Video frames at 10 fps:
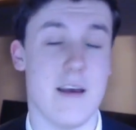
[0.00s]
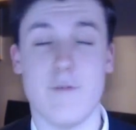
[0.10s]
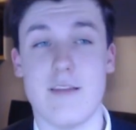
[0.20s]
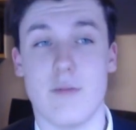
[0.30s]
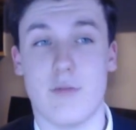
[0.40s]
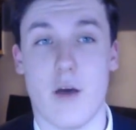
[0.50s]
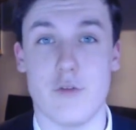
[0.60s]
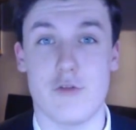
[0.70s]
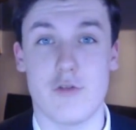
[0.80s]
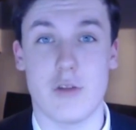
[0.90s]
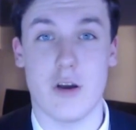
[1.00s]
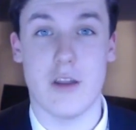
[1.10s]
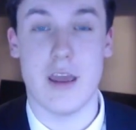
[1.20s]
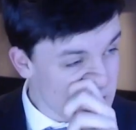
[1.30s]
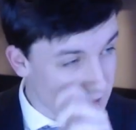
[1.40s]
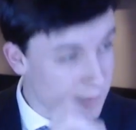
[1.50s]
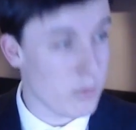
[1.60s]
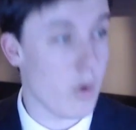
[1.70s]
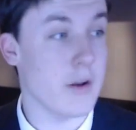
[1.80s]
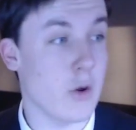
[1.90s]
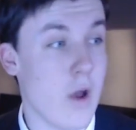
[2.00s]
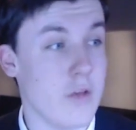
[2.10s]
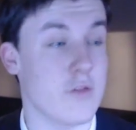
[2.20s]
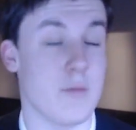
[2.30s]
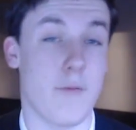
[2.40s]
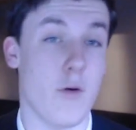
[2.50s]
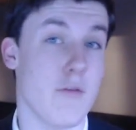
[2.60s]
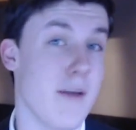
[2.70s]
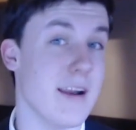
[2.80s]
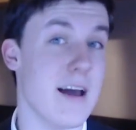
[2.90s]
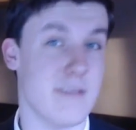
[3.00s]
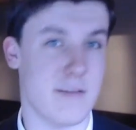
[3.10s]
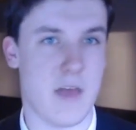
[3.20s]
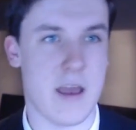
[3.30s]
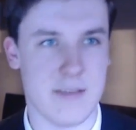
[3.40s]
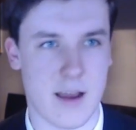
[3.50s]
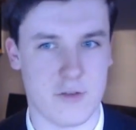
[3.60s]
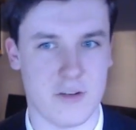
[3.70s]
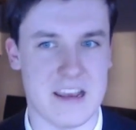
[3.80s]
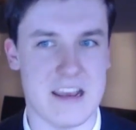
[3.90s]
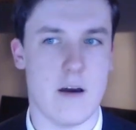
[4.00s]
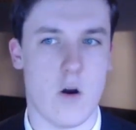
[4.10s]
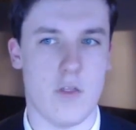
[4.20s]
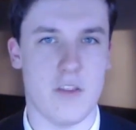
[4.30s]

finds himself intruding on it. He gets brought in question before he realises that he's actually on the